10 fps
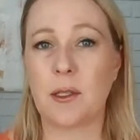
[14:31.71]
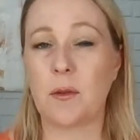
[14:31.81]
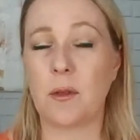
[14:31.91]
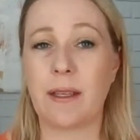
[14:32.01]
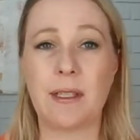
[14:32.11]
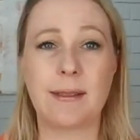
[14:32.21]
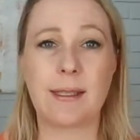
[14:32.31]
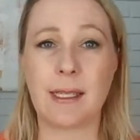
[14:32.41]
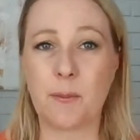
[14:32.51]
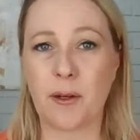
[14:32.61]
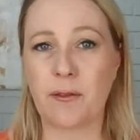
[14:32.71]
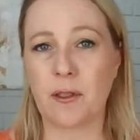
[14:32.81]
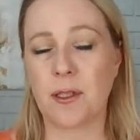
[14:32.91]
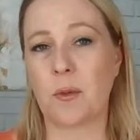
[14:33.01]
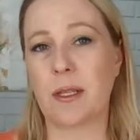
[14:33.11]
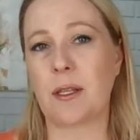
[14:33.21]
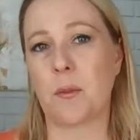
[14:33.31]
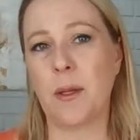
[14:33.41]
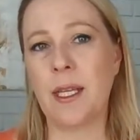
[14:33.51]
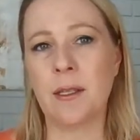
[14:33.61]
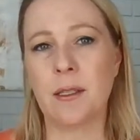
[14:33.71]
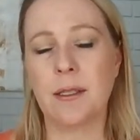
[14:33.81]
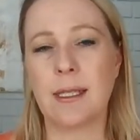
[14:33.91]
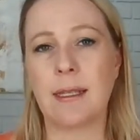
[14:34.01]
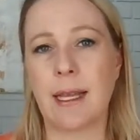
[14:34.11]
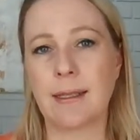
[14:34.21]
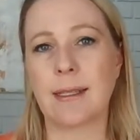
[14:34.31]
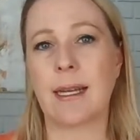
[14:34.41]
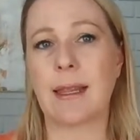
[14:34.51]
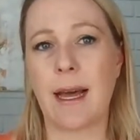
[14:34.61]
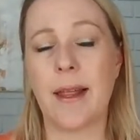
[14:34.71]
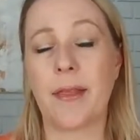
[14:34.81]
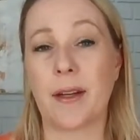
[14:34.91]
to even sleepovers with her peers and things like that,